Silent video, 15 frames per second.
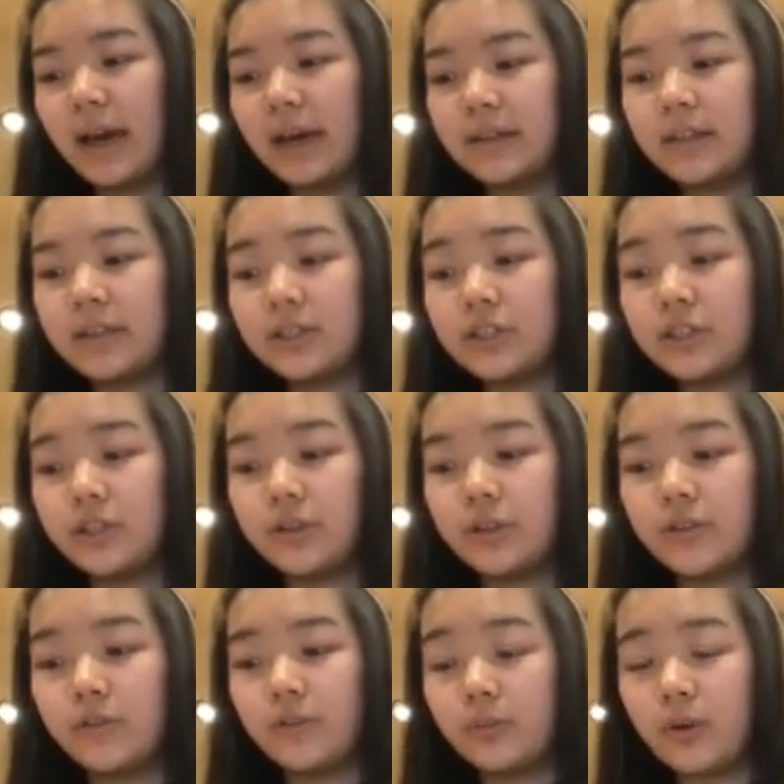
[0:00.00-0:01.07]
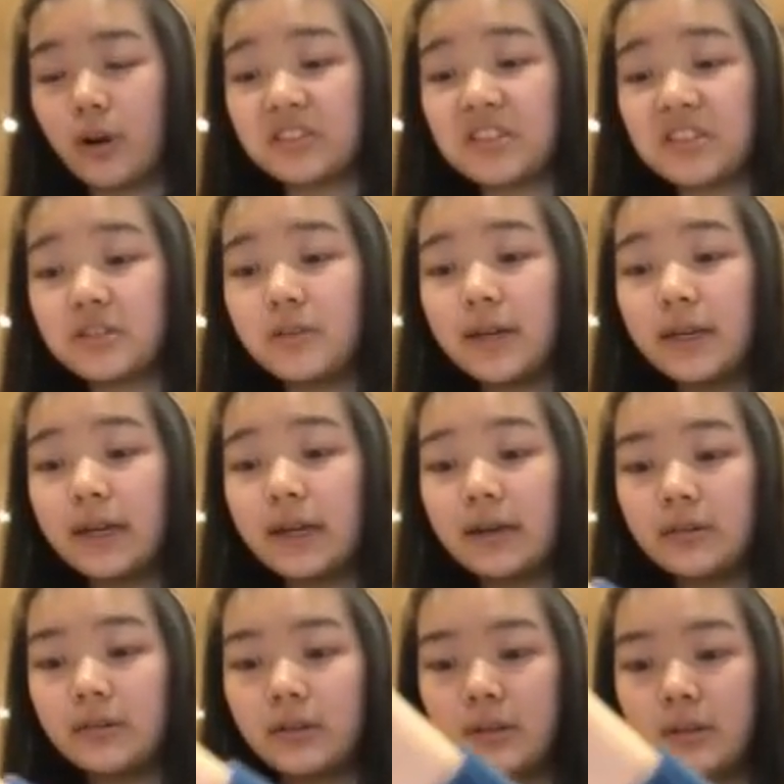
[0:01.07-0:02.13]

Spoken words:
add it to the food processor right now.